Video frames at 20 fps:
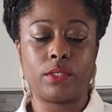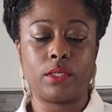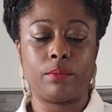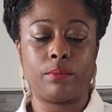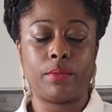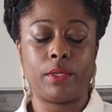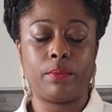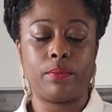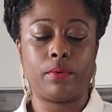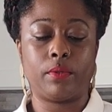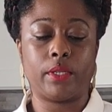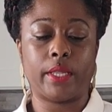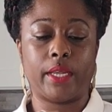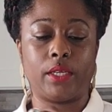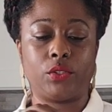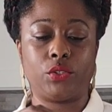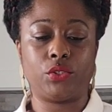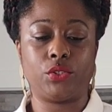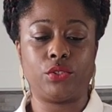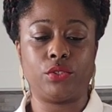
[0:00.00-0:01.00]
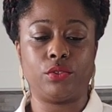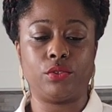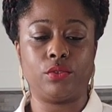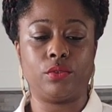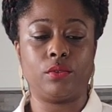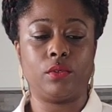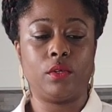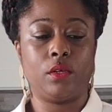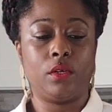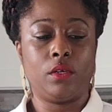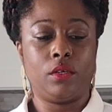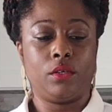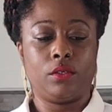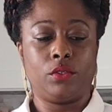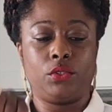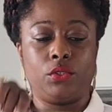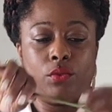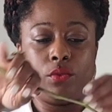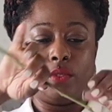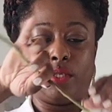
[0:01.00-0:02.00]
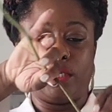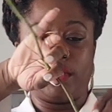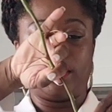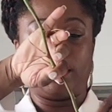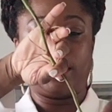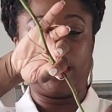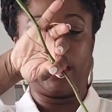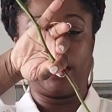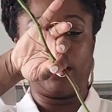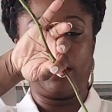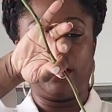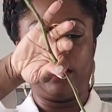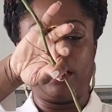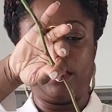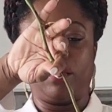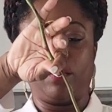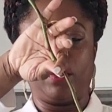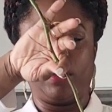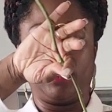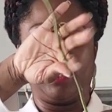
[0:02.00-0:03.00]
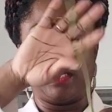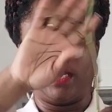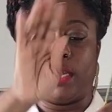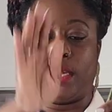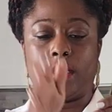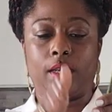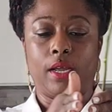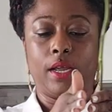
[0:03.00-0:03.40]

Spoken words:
Some people like to do this technique when they